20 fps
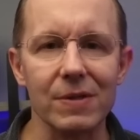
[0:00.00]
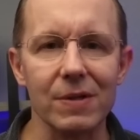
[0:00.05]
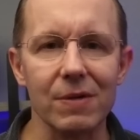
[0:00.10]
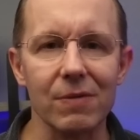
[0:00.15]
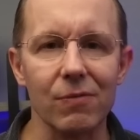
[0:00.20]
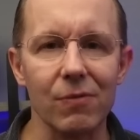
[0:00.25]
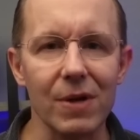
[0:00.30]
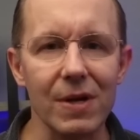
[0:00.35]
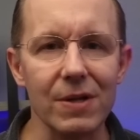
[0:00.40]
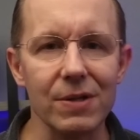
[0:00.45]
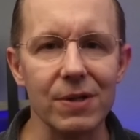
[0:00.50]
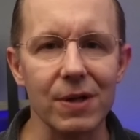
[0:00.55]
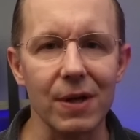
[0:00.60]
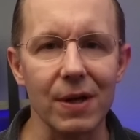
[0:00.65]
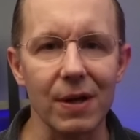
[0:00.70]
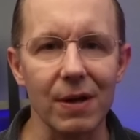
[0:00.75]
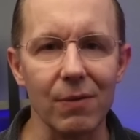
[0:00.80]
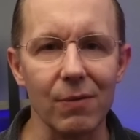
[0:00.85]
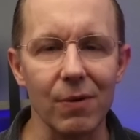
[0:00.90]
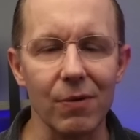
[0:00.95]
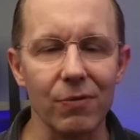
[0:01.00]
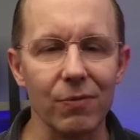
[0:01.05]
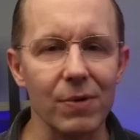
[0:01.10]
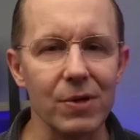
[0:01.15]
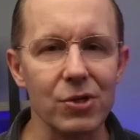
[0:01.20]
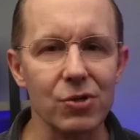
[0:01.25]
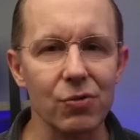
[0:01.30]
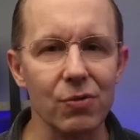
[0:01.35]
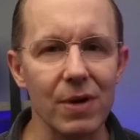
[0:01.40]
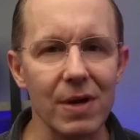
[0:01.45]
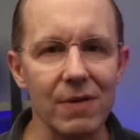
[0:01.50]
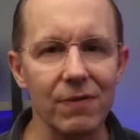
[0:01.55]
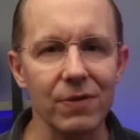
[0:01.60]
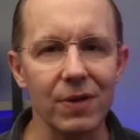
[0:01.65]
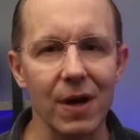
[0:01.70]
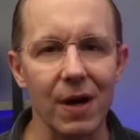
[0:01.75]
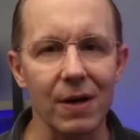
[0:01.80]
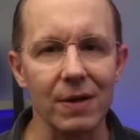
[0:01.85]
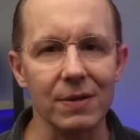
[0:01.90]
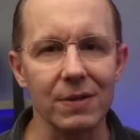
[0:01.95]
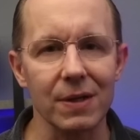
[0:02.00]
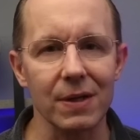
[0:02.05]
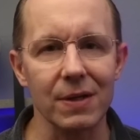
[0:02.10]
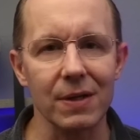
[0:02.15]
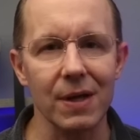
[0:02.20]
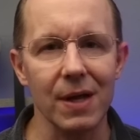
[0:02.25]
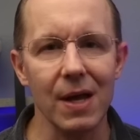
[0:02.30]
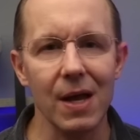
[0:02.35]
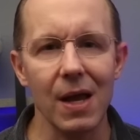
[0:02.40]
in reasoning with retrieved content